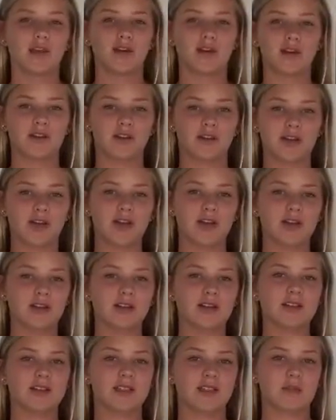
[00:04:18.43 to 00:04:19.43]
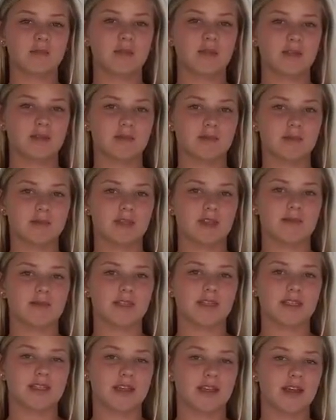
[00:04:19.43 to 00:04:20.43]
There are 300 symptoms of
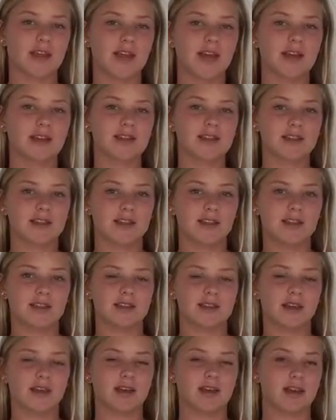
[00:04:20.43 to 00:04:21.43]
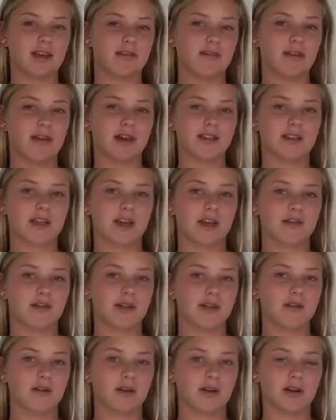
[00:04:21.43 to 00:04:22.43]
the celiac disease and can affect
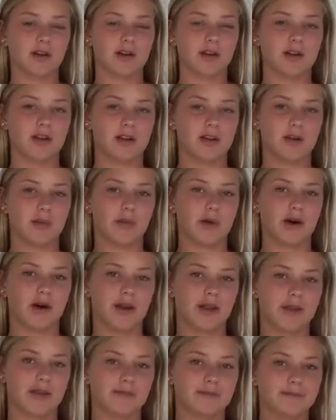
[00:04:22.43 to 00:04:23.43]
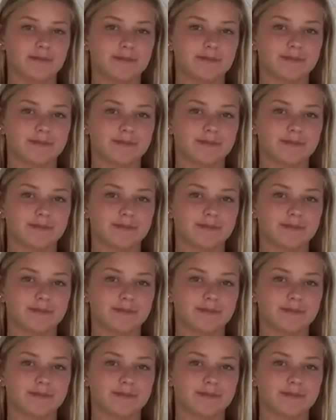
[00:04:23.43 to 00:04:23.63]
every organ in your body.